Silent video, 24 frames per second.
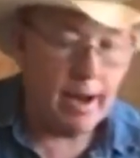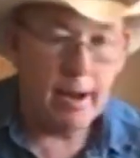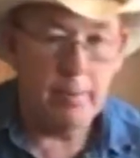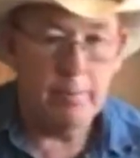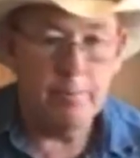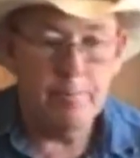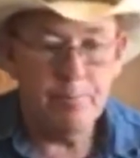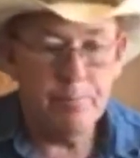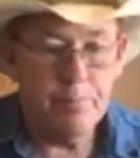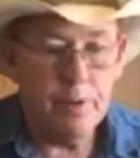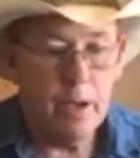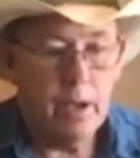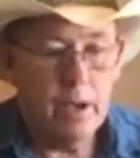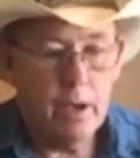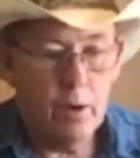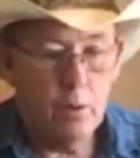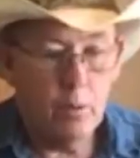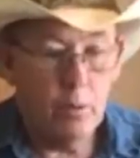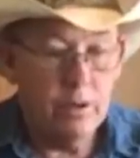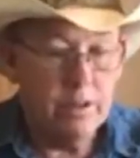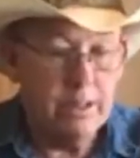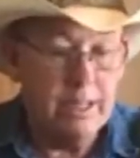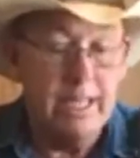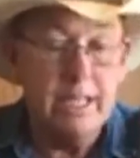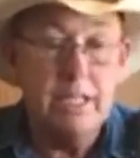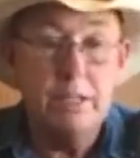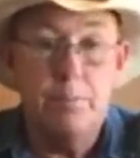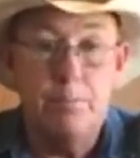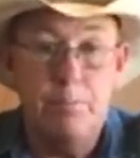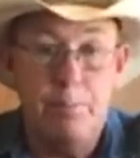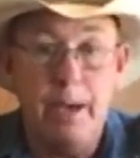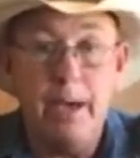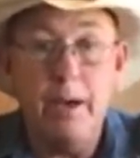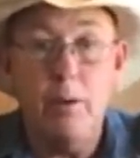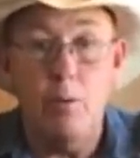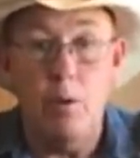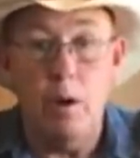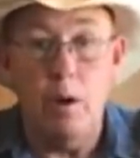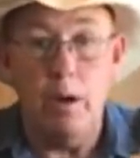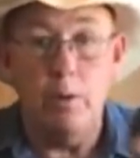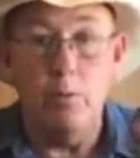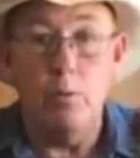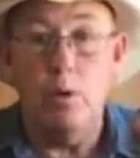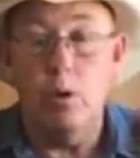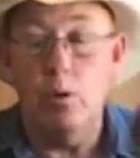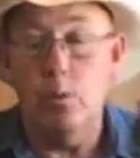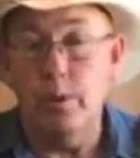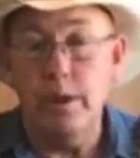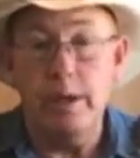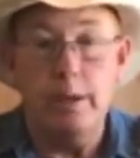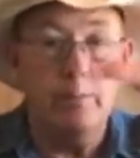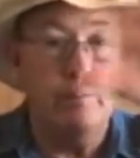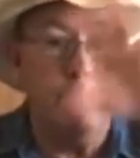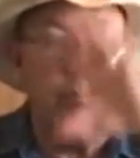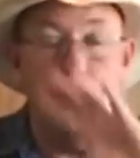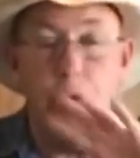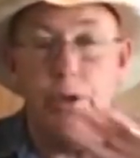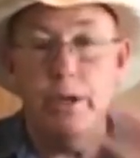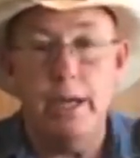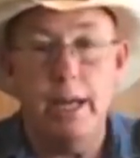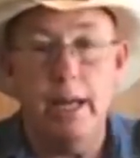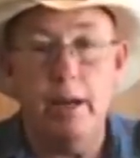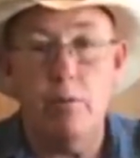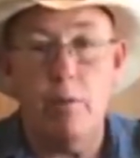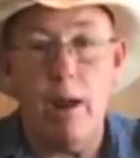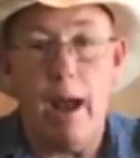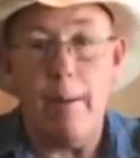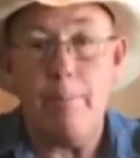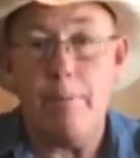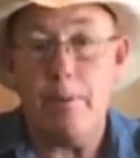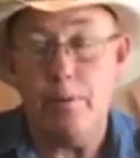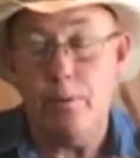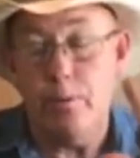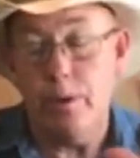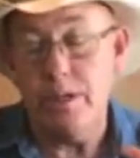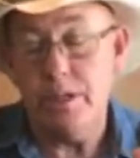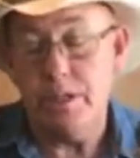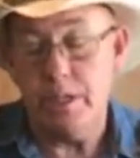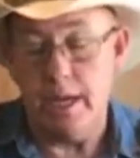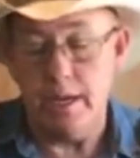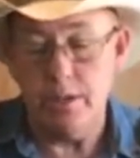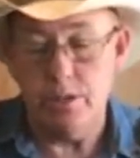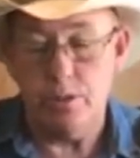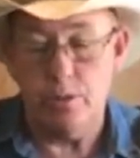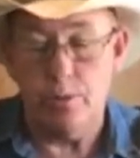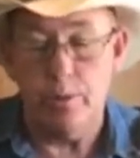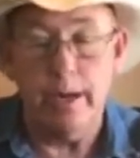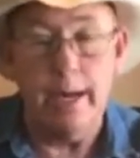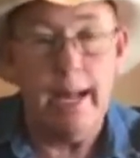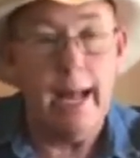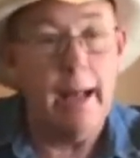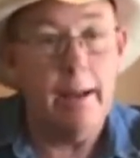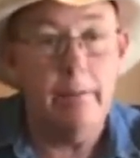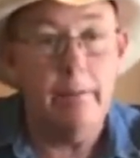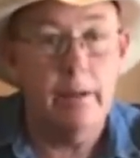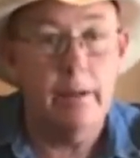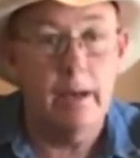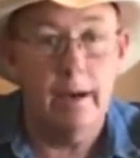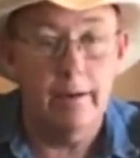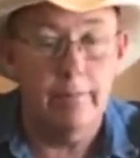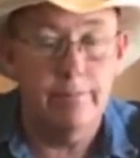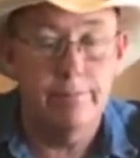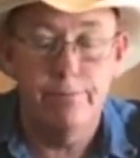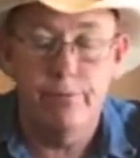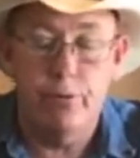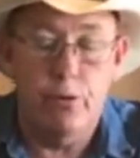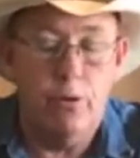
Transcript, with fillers: um, with this big one where we put it in rapid resizer and we had uh,